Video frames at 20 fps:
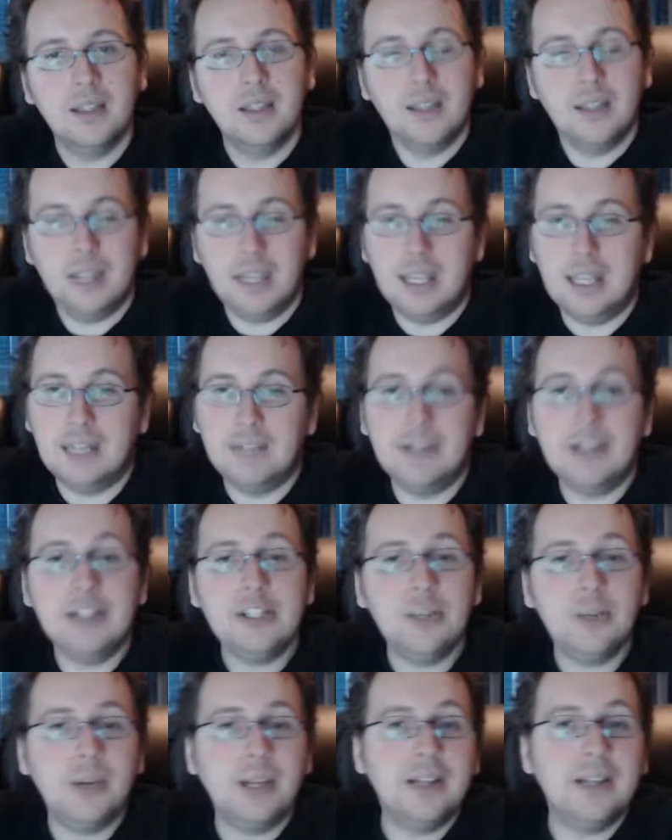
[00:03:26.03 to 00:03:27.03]
And
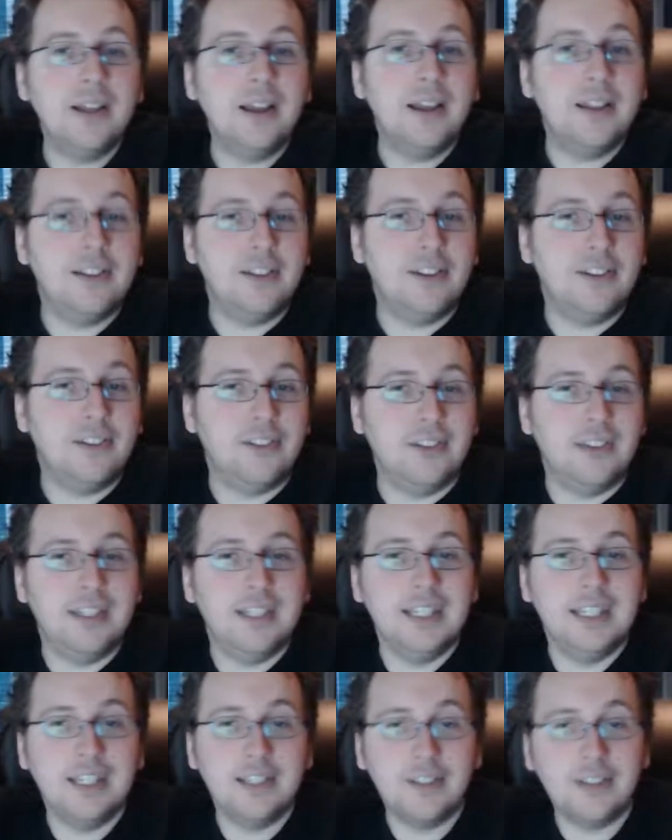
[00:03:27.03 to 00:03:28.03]
eventually what he does is,
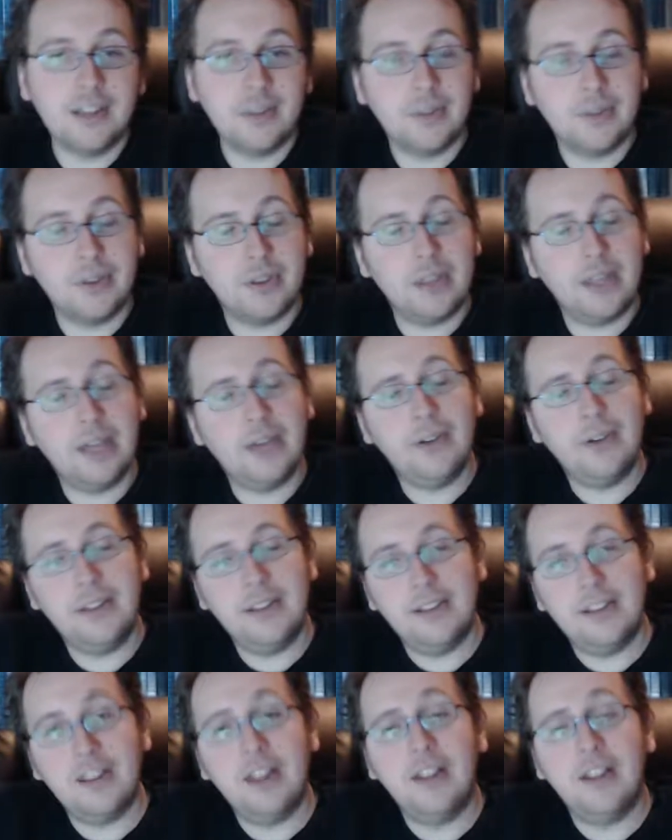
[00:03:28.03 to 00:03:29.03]
he somehow
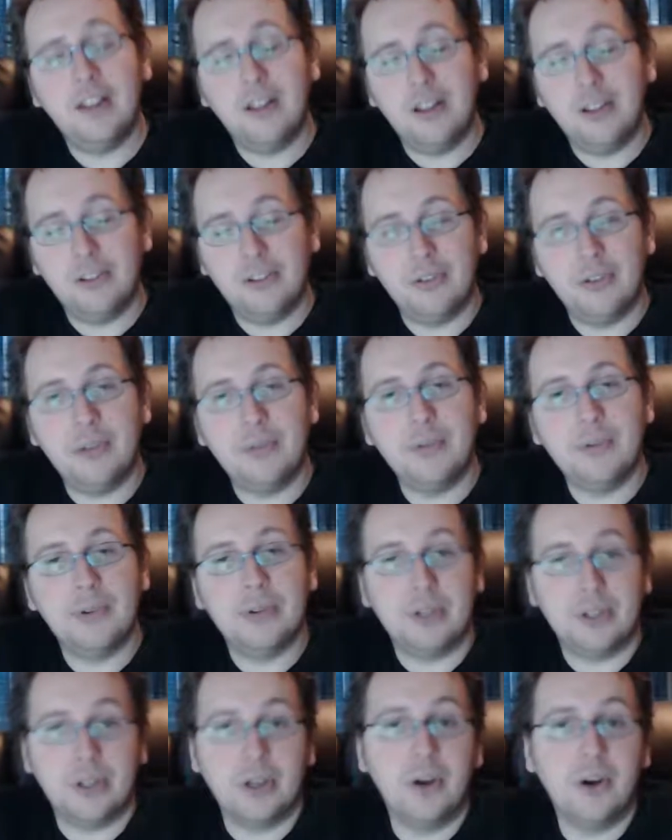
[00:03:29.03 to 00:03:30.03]
is also able
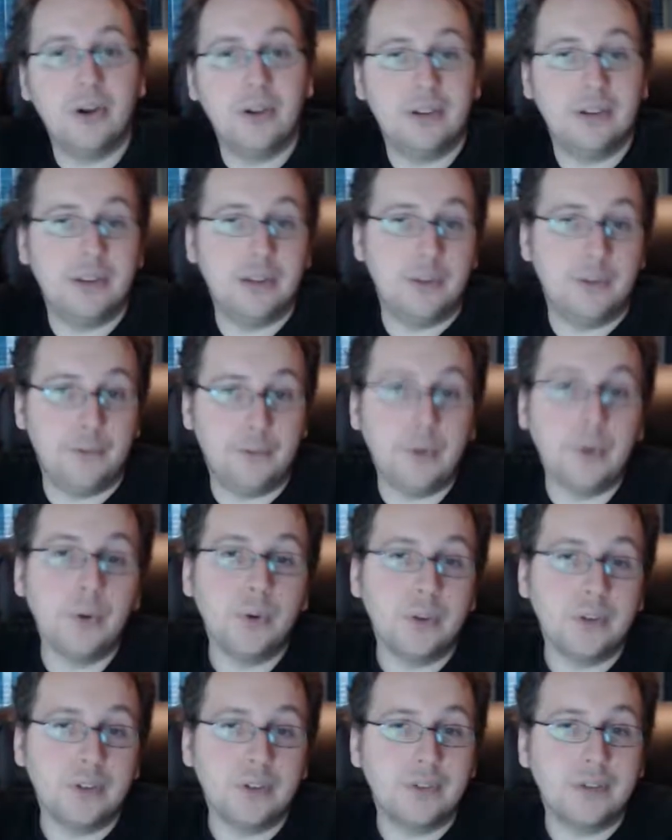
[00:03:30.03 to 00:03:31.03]
to call their
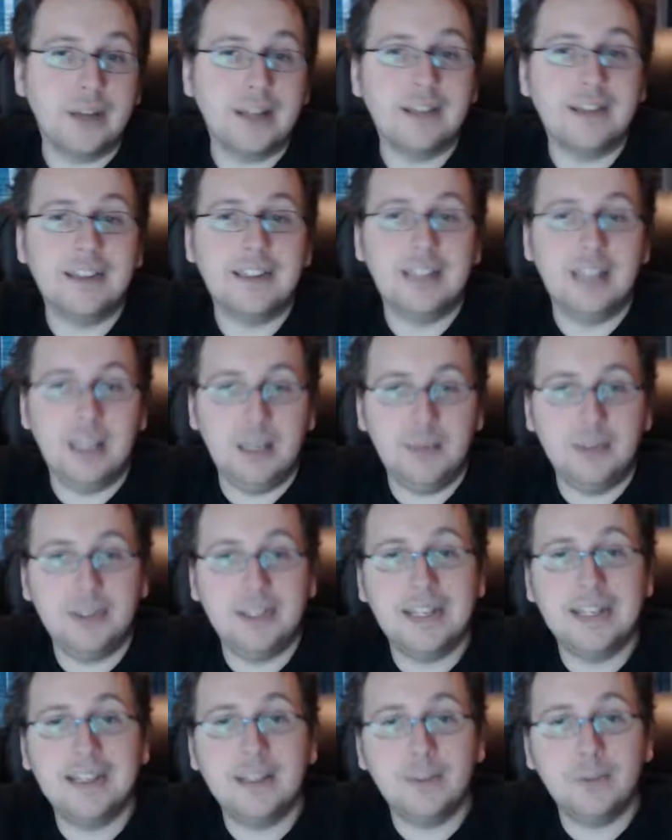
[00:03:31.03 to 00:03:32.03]
phones directly and
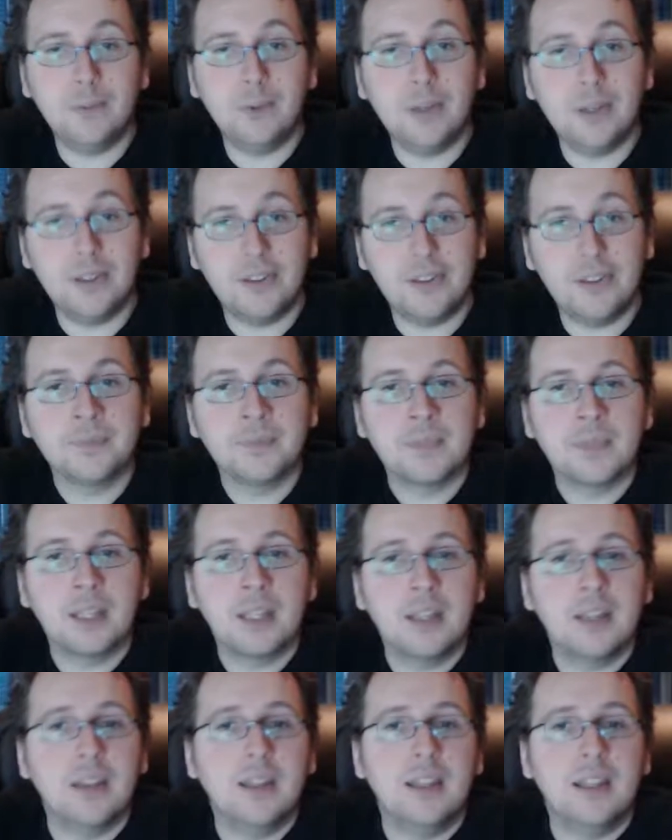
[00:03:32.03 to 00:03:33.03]
imitate the voices.
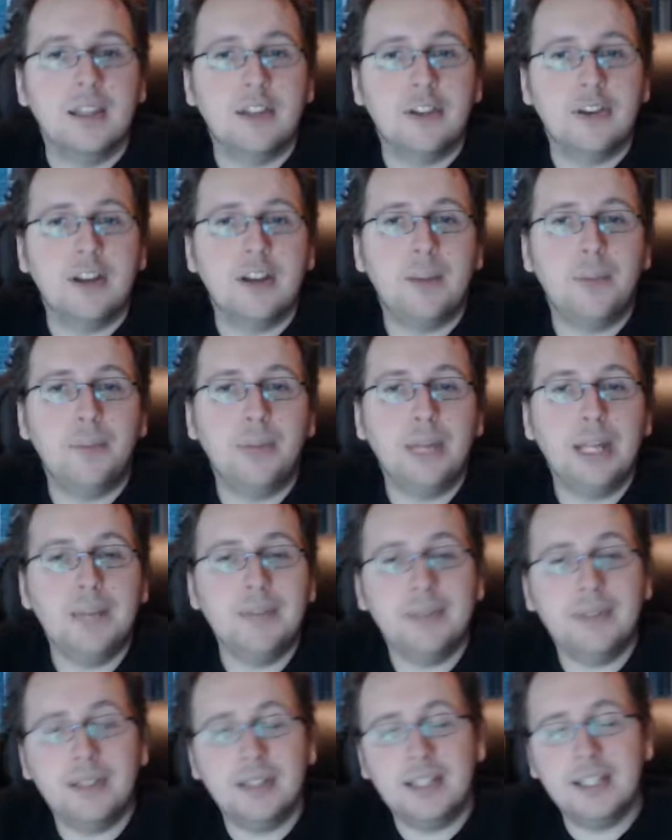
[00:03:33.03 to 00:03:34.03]
He's trying to
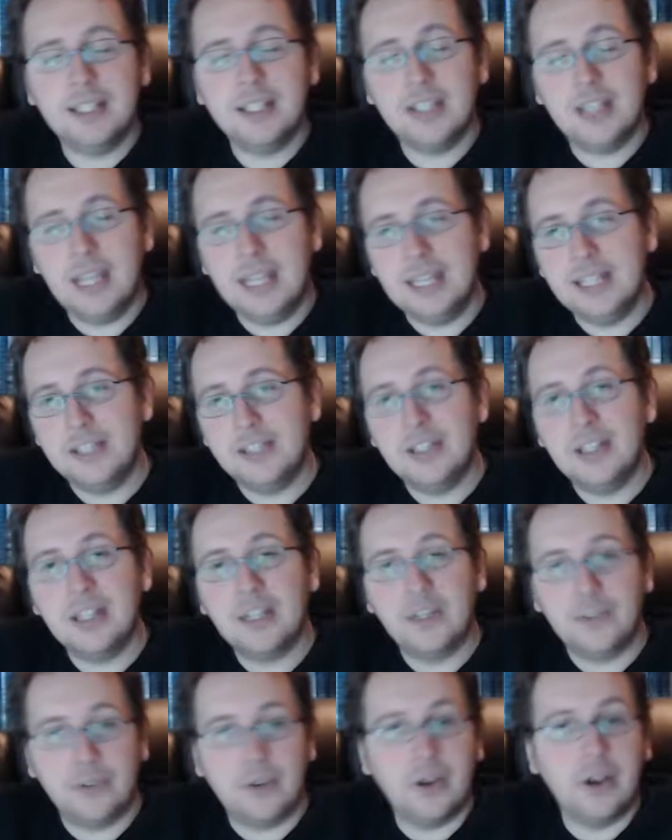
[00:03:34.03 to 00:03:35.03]
blame each other
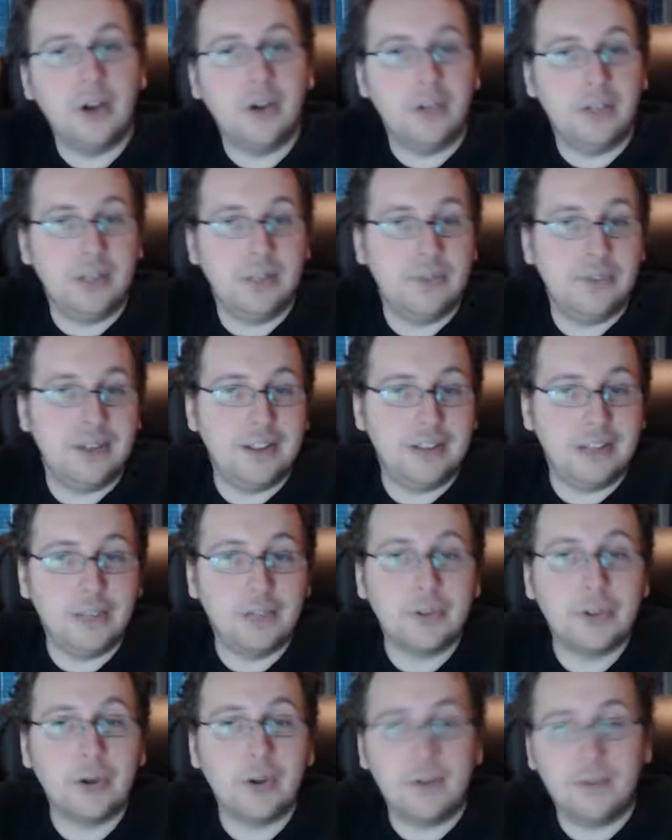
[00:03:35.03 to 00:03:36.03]
for all the events that
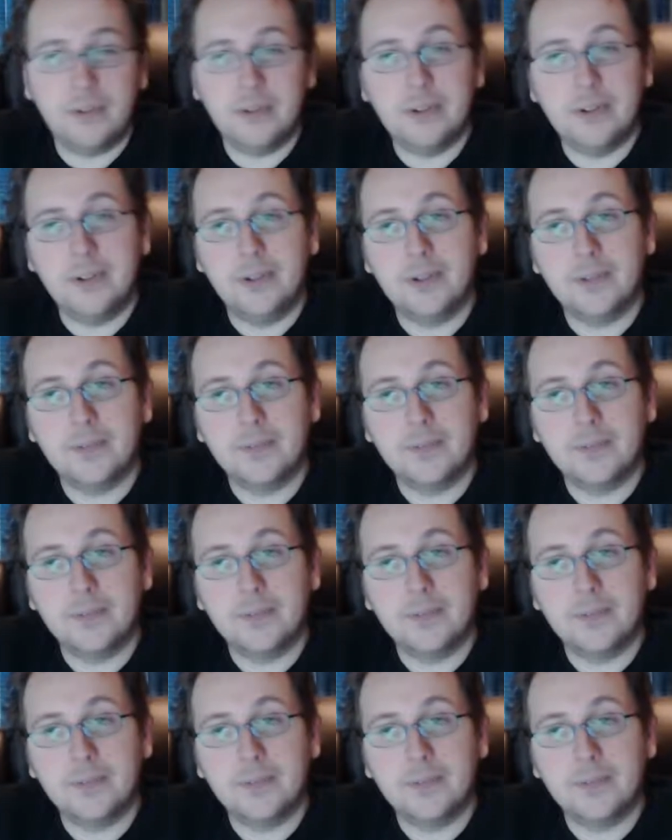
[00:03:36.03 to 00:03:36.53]
have gone wrong.